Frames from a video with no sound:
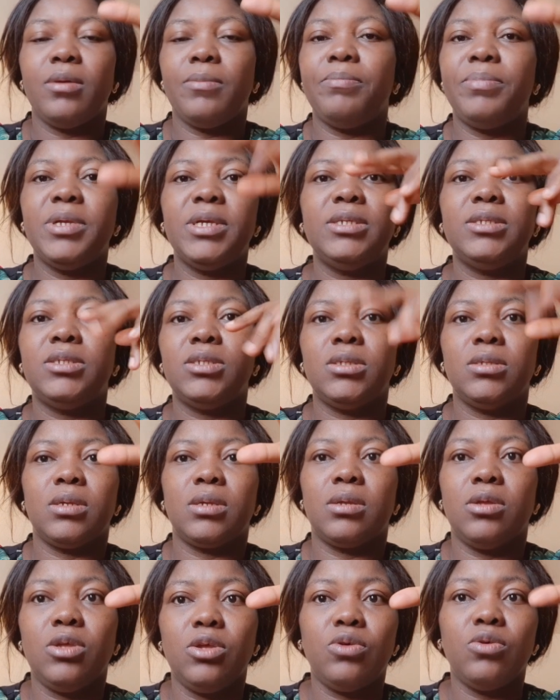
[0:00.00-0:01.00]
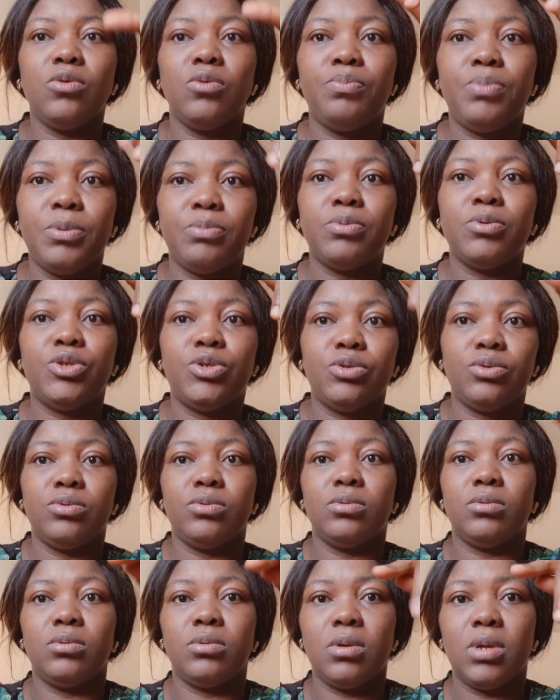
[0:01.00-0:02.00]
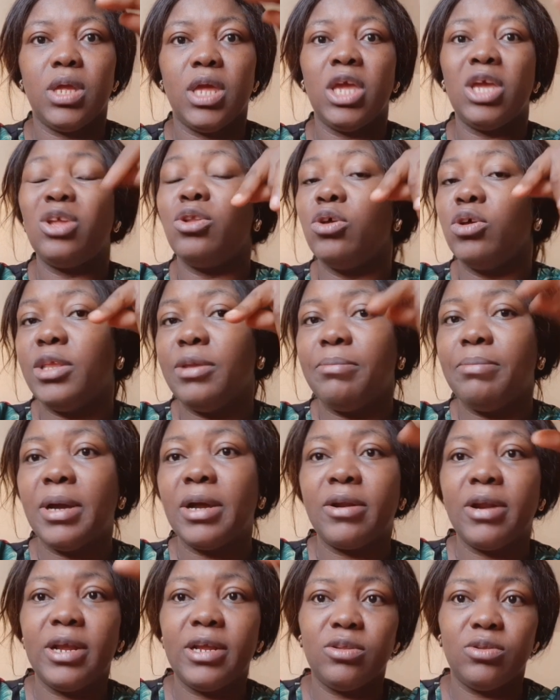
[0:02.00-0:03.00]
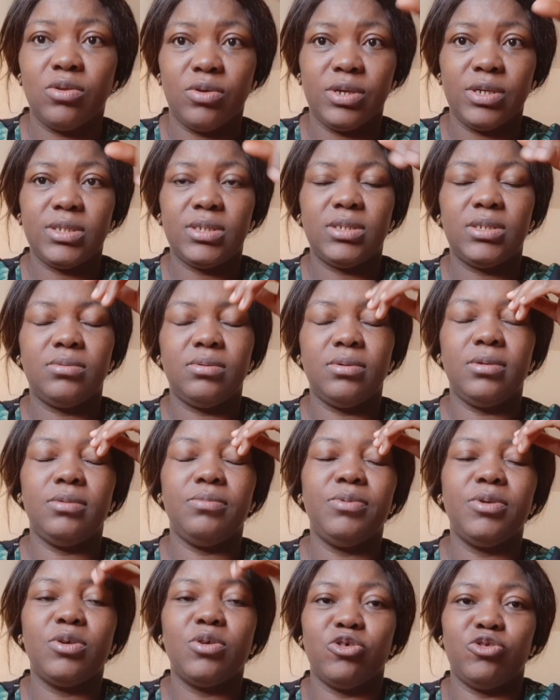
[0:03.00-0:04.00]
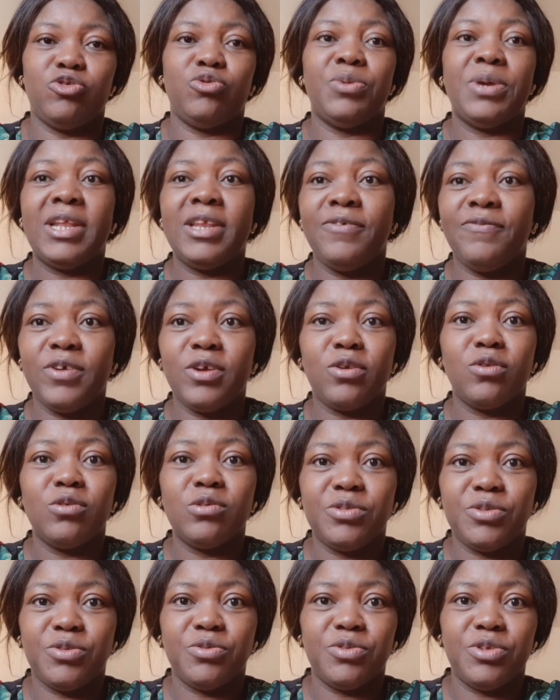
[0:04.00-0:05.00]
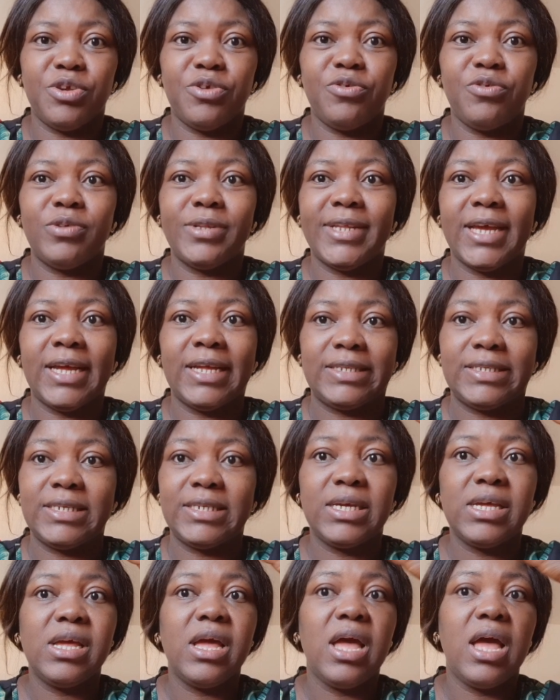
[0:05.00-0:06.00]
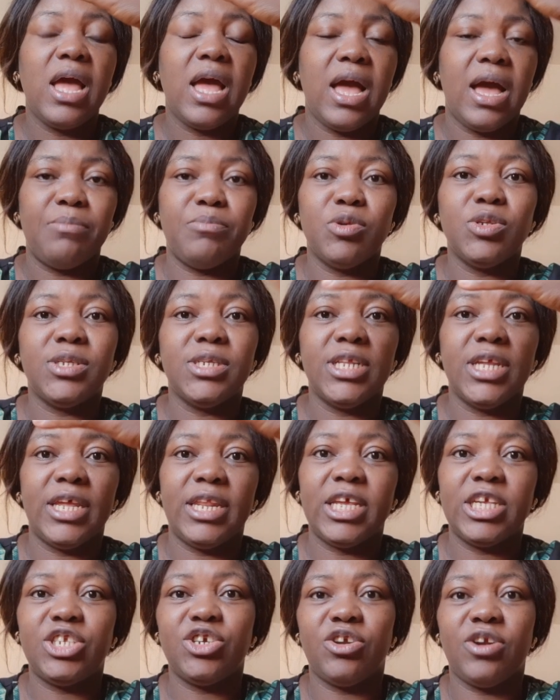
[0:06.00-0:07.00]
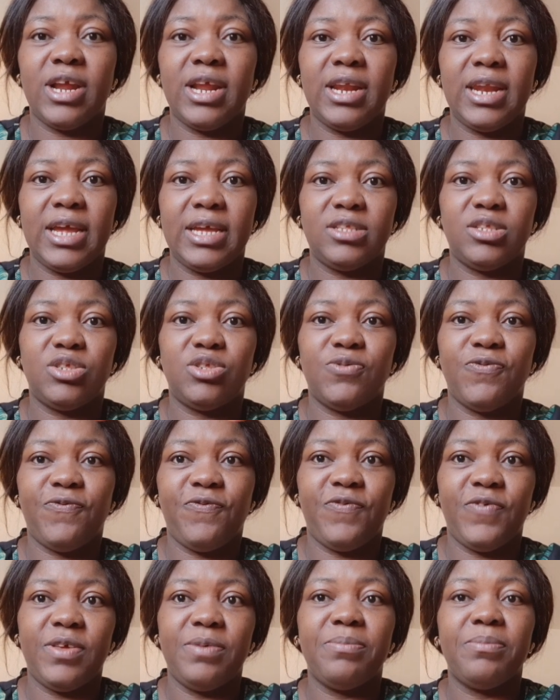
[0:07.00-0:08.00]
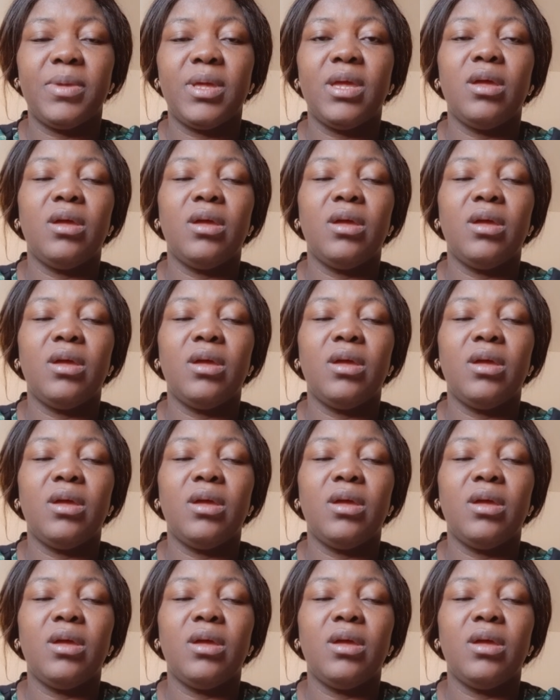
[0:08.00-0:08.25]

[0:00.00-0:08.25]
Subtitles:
Please, you people should ignore the background noise because we are living close to the road and I'm using a natural light to film.